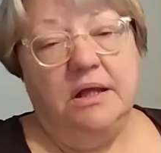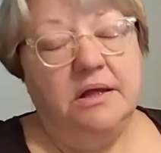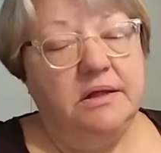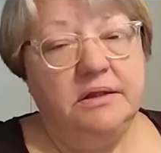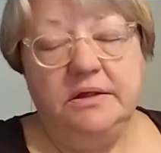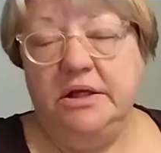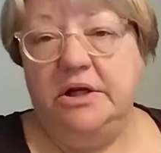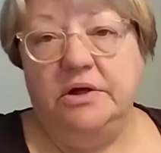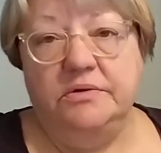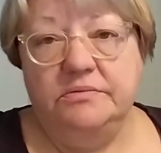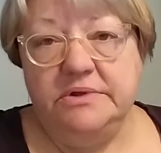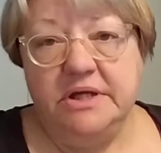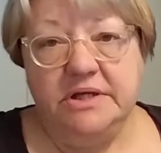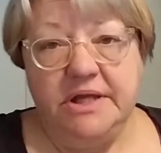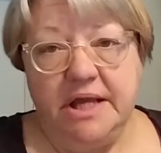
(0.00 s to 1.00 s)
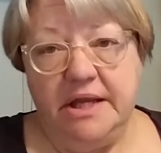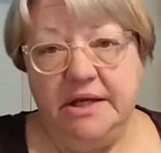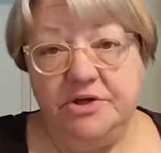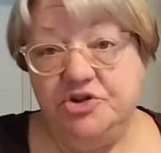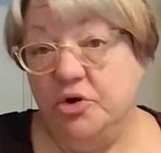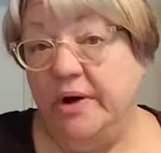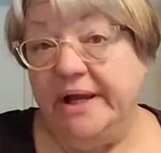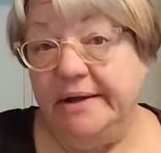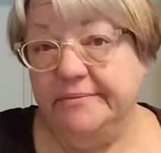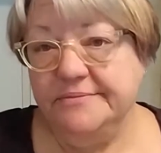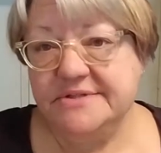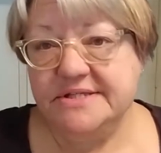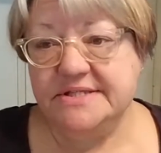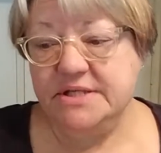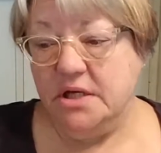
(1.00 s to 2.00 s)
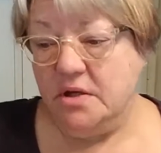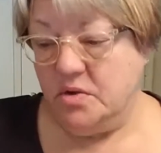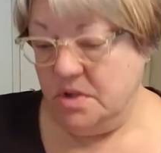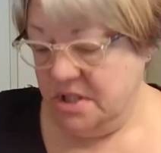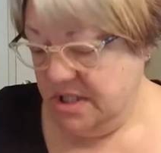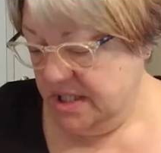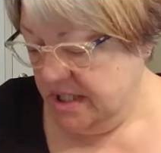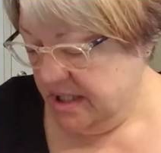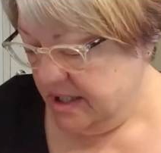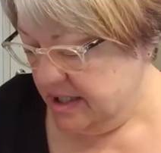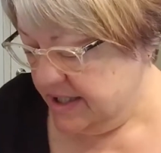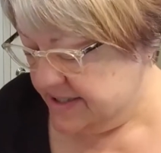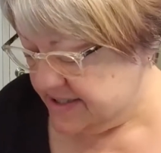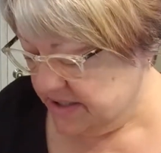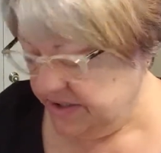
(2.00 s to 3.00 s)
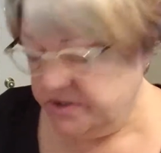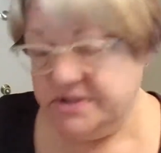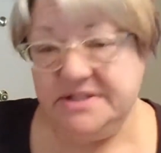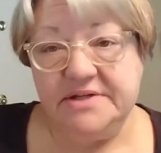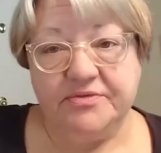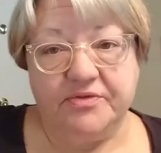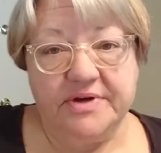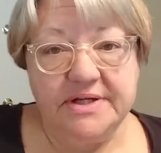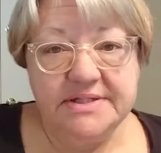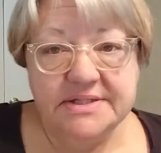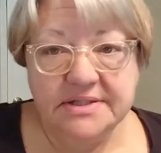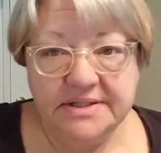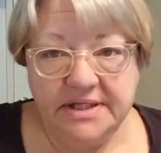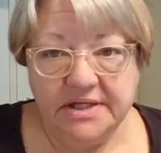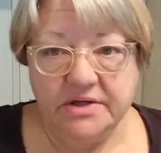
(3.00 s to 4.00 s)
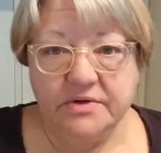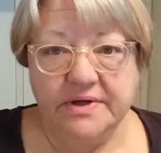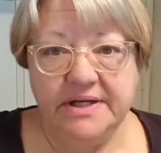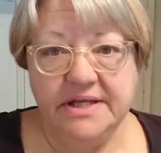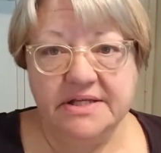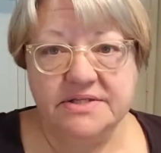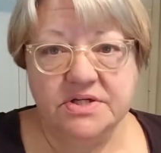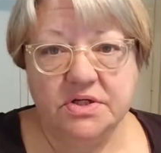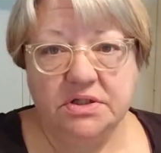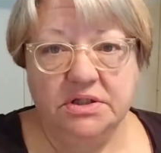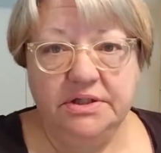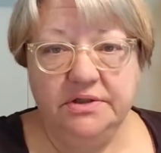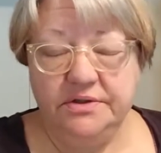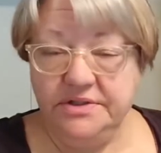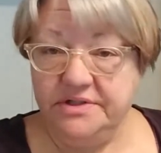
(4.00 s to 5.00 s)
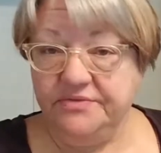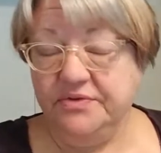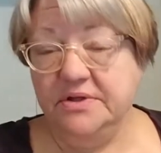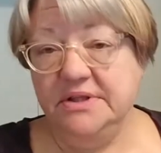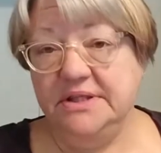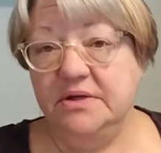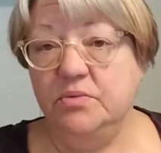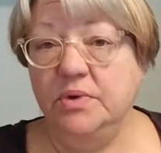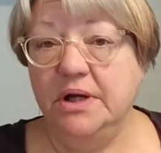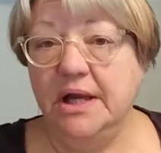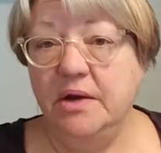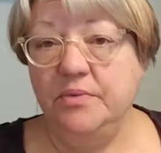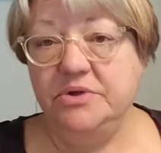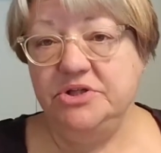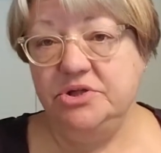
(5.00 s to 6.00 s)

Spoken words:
you know, and enjoy. So it's a little different. The ingredients are a little different than what I would do